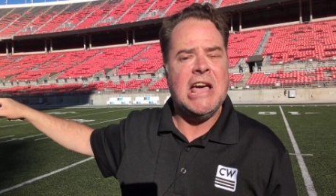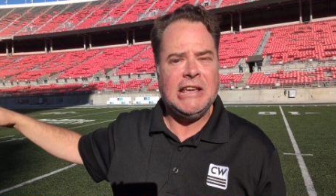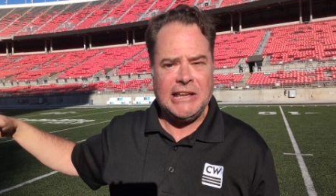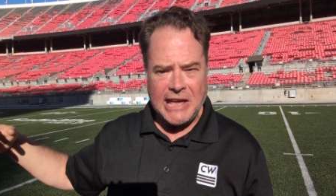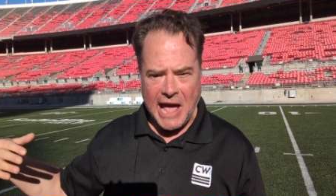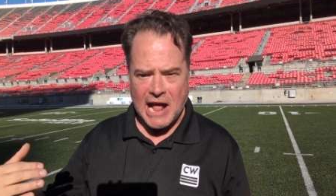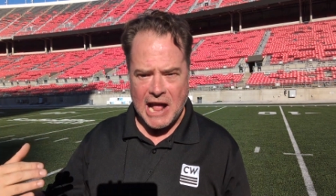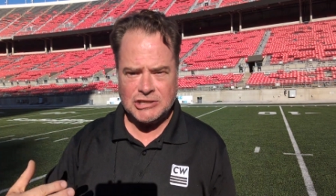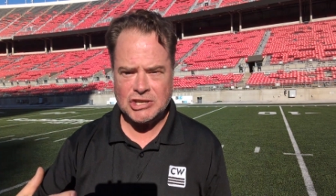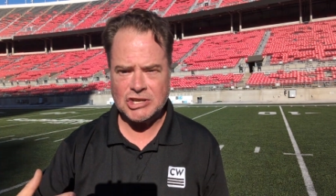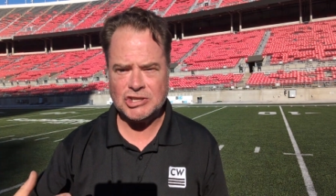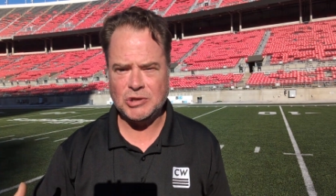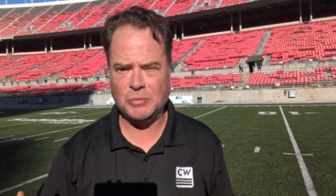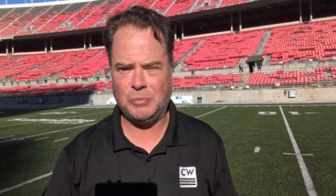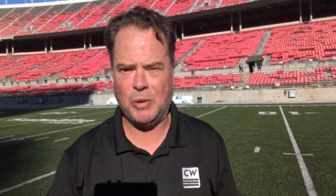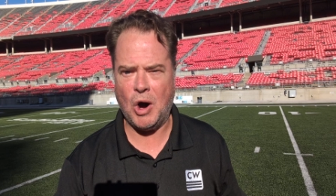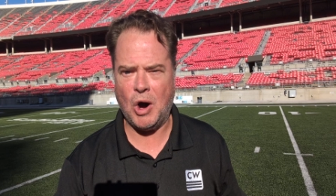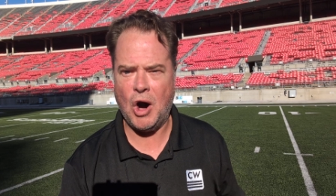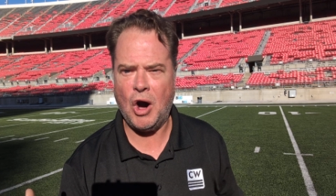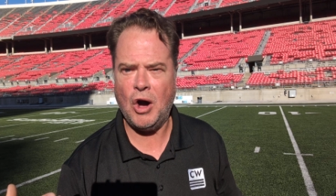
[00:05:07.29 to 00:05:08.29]
Catches the
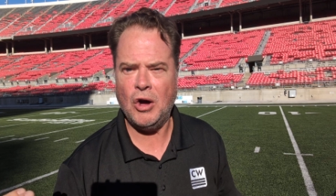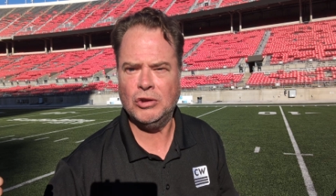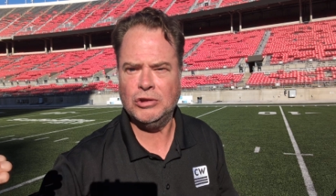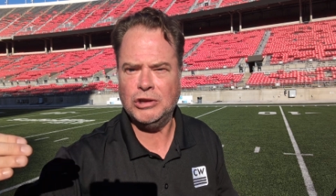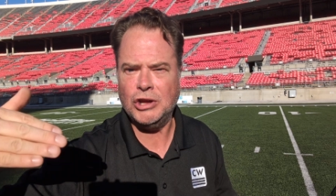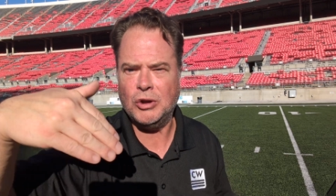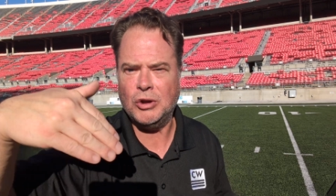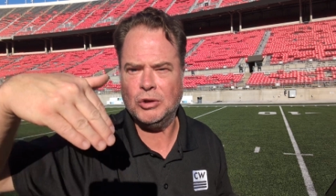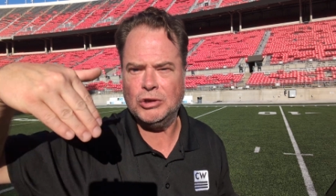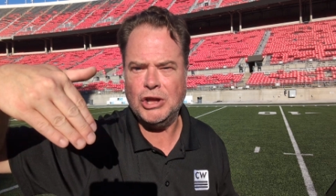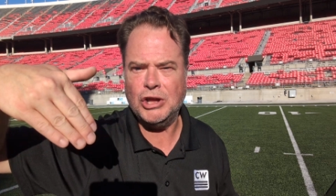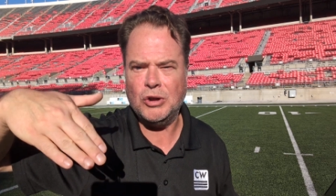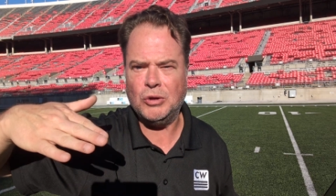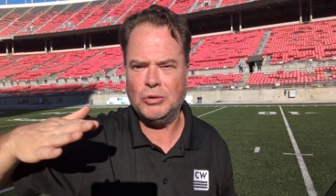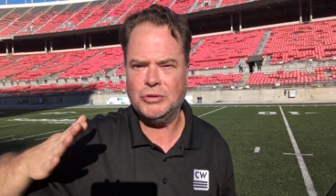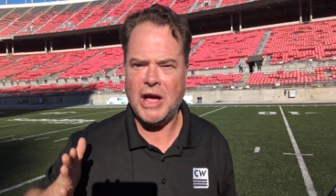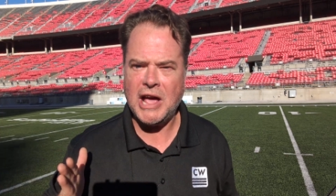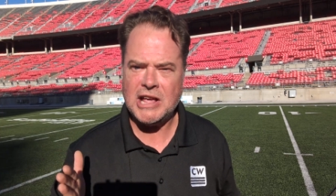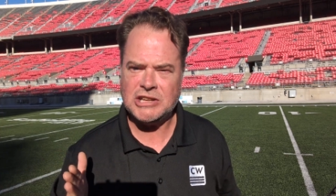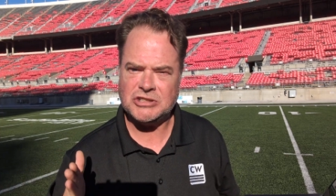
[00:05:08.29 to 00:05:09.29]
ball,
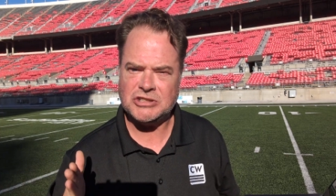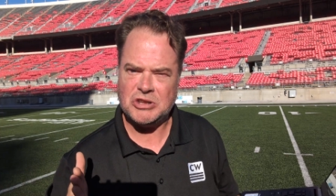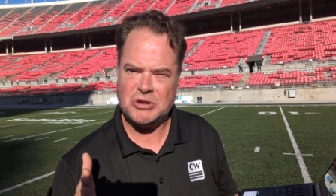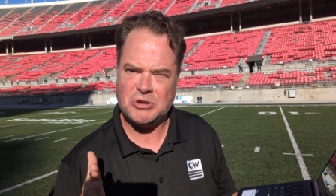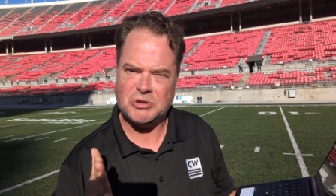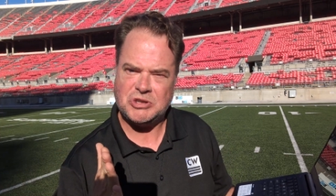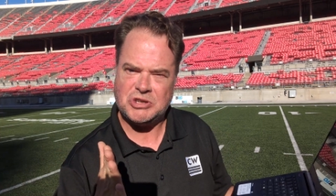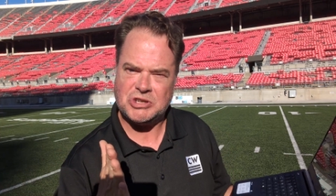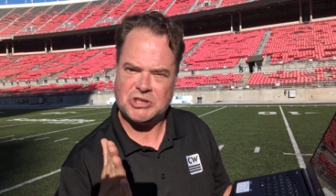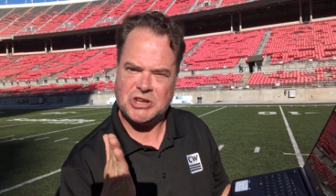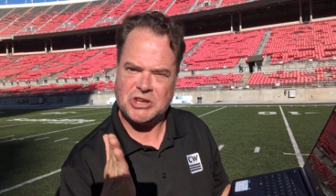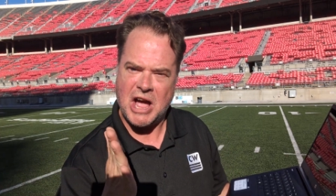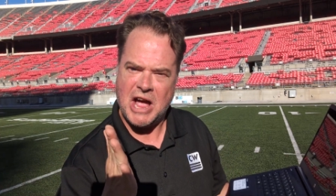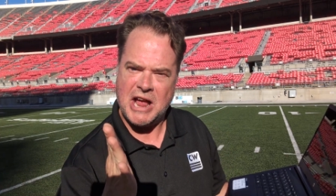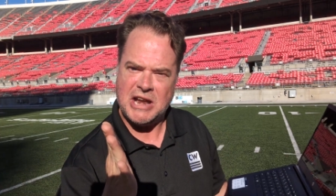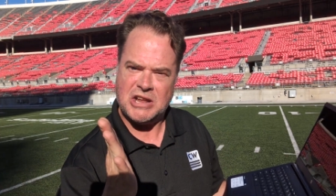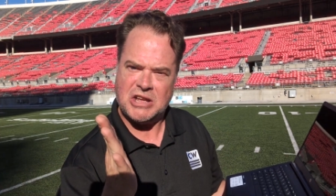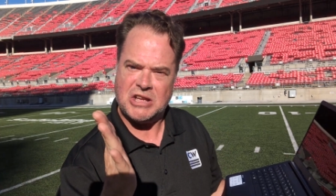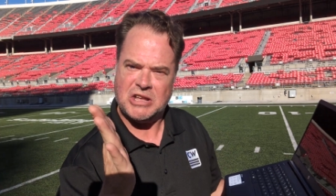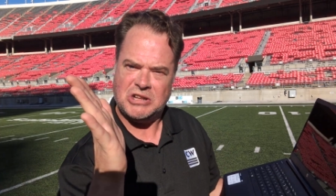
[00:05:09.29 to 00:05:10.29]
nice little
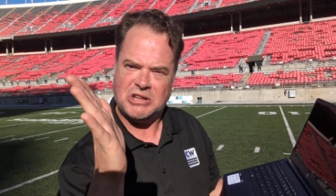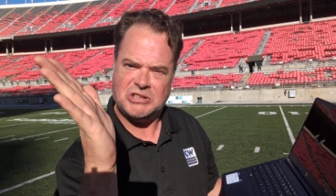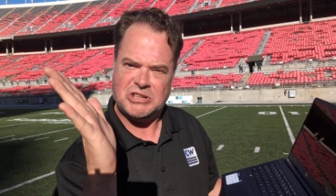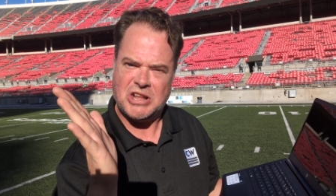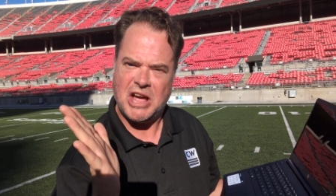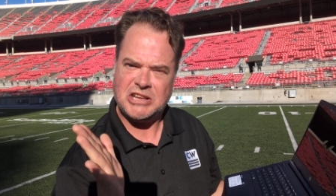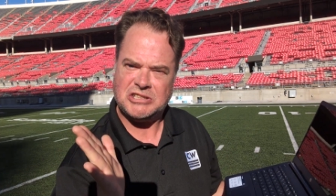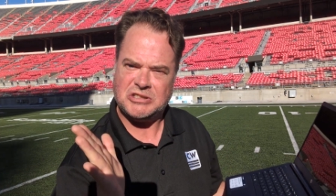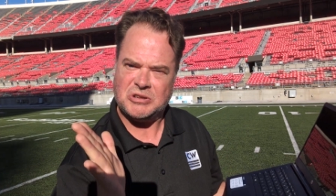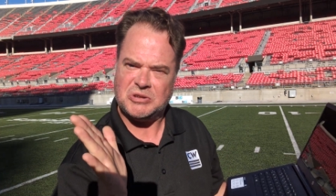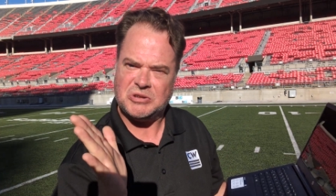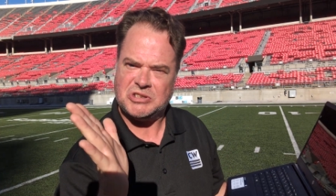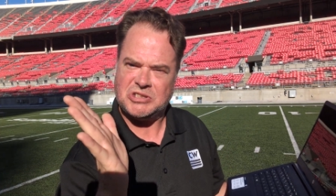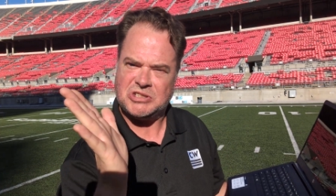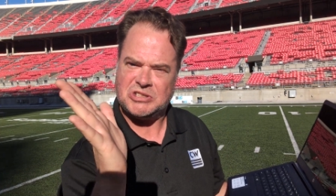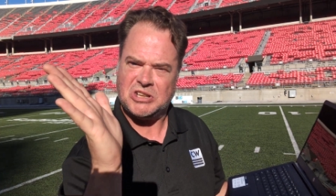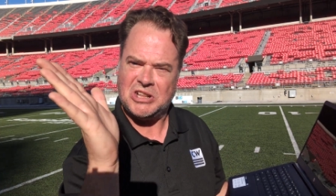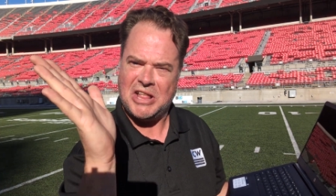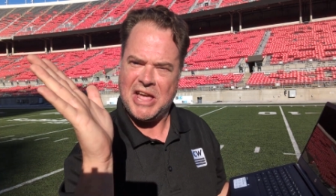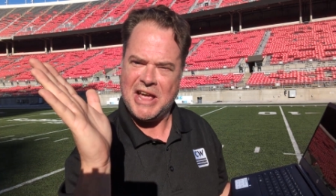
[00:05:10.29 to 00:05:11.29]

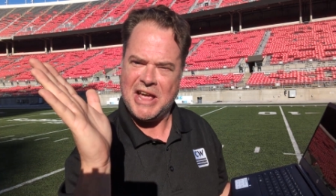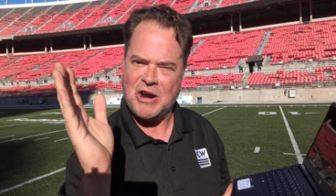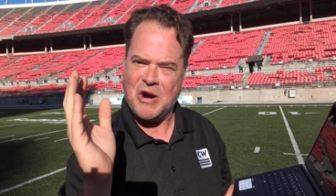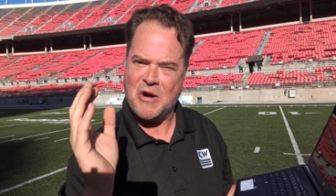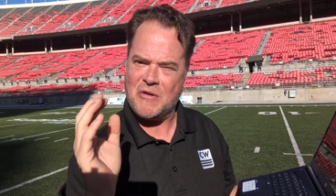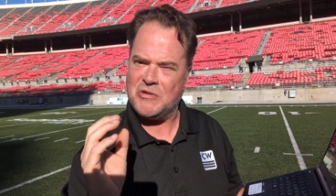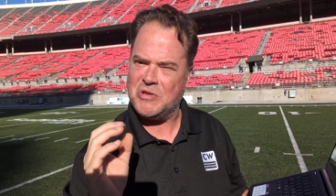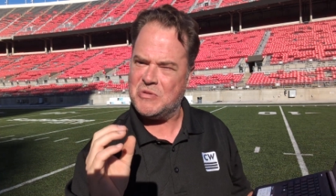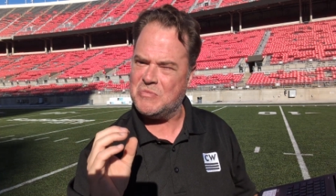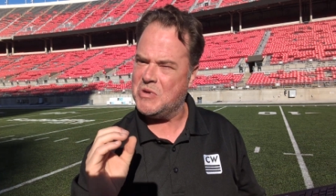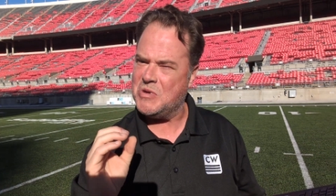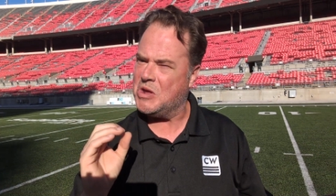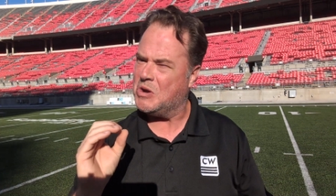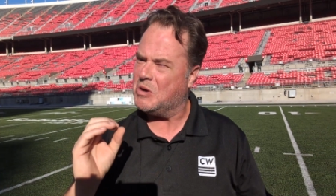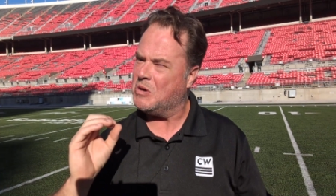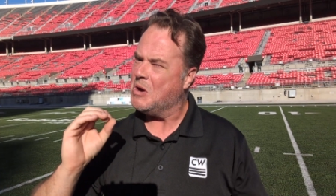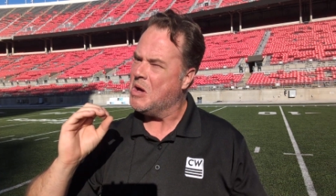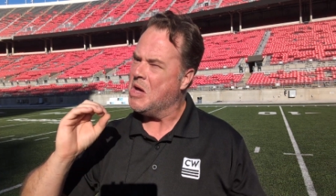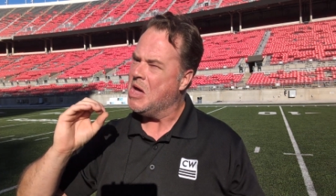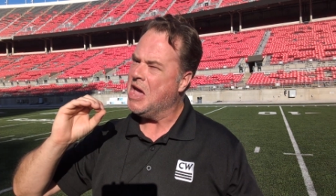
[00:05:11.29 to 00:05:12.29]
slant over the
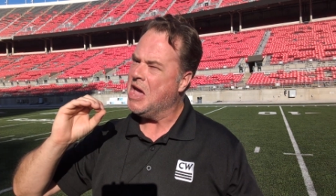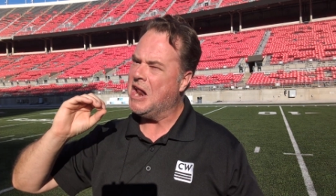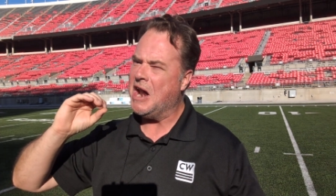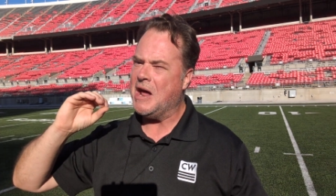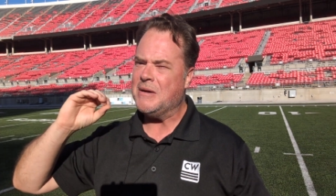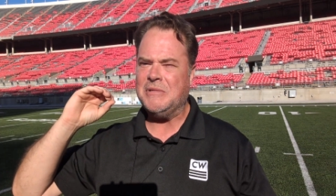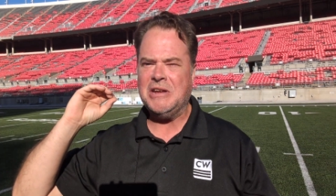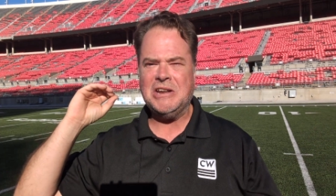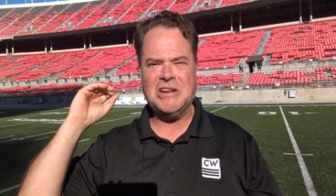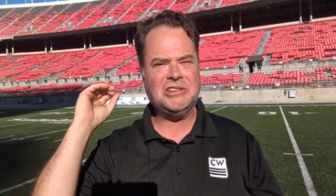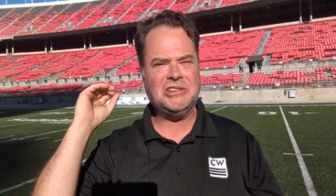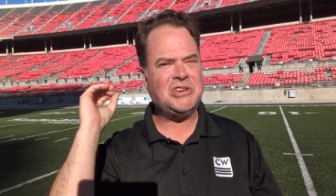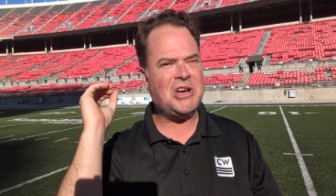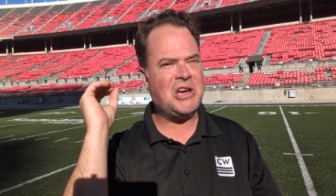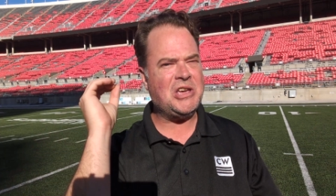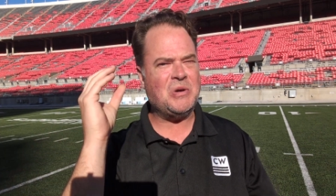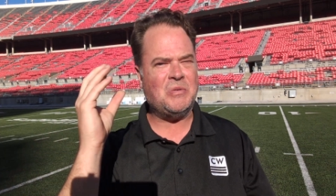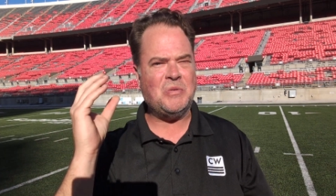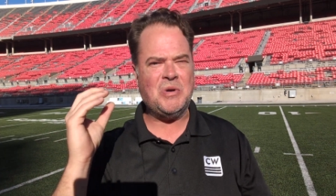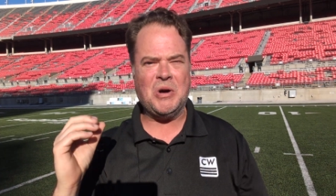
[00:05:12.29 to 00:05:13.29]
middle. And I mean to tell
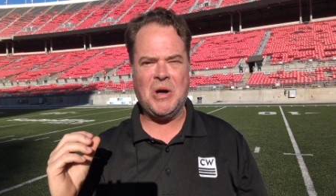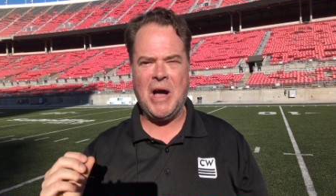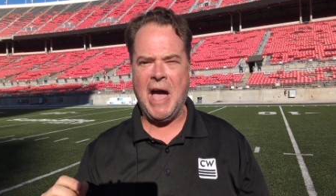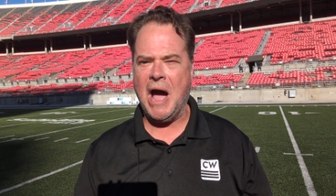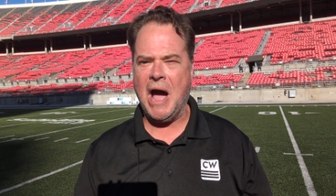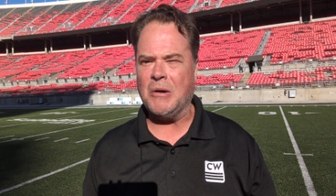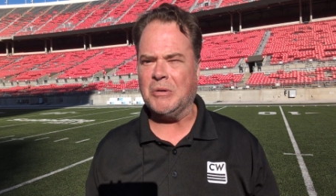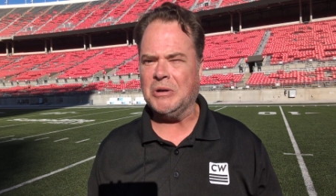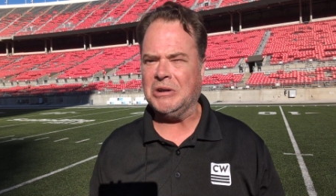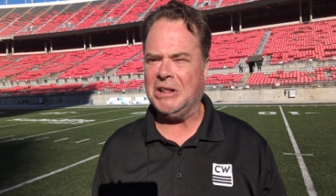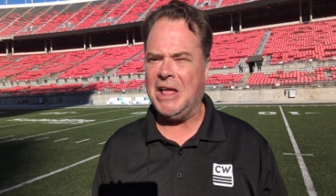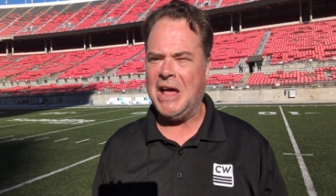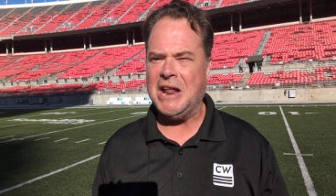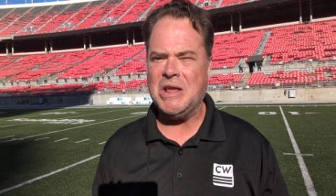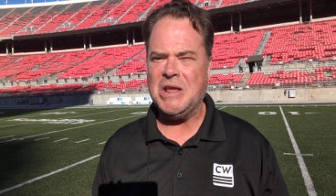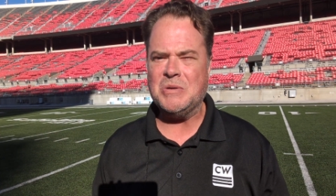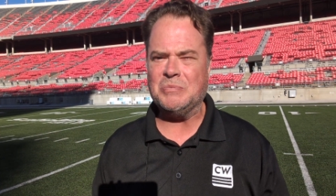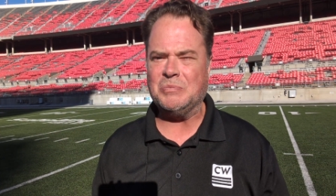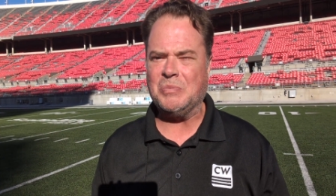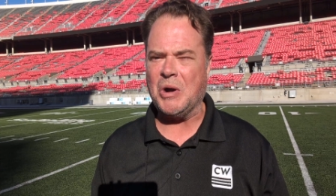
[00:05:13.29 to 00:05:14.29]
you, Will Howard led
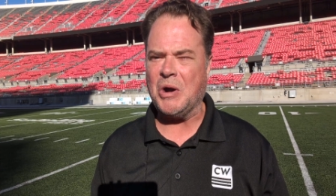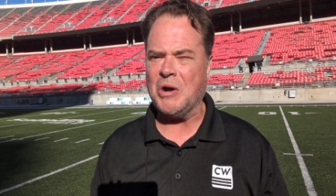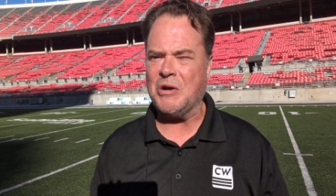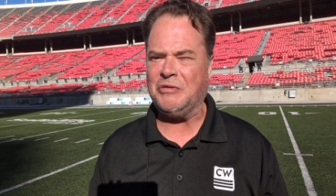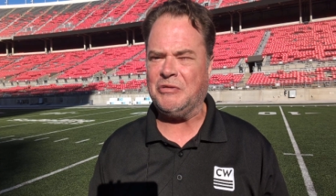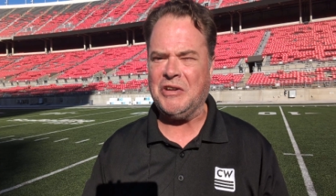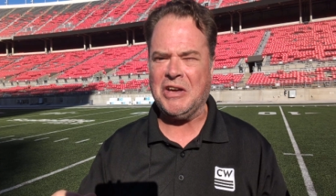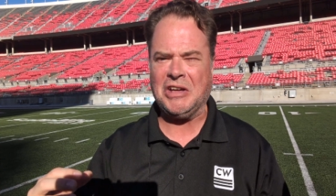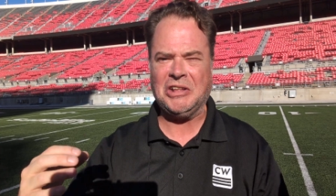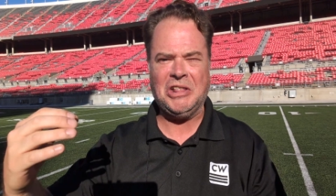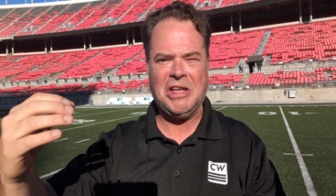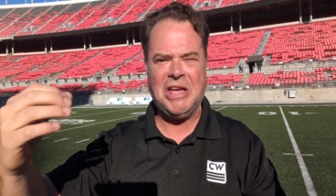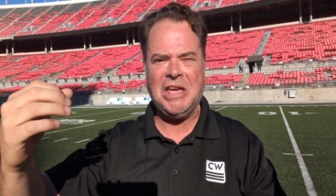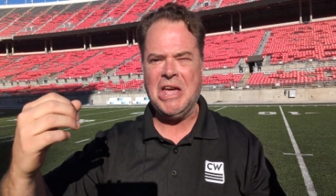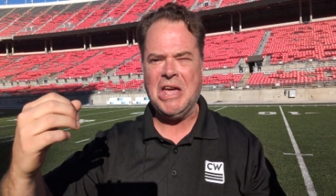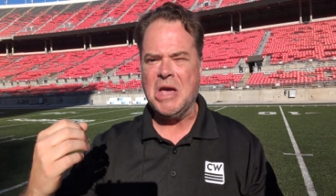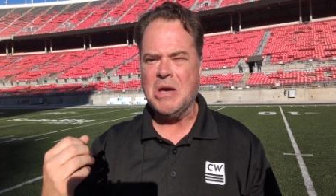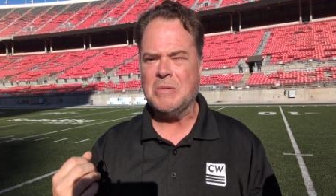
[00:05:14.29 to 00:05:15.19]
him perfectly.